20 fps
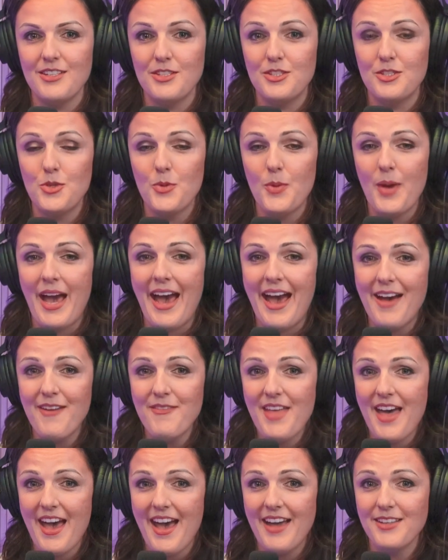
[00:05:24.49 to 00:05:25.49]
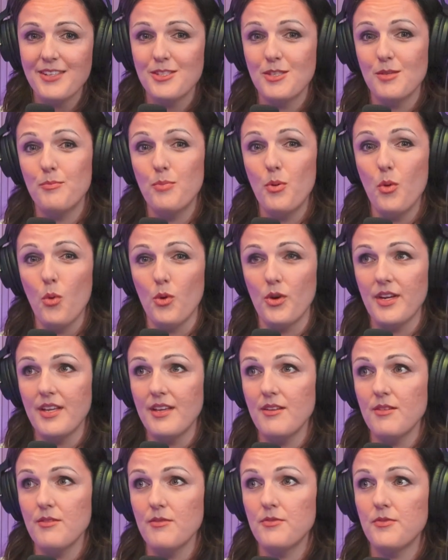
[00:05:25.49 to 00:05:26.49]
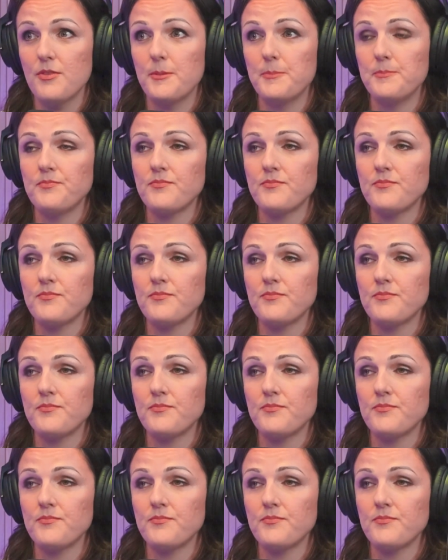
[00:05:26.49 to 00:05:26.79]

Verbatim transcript: to have that supportive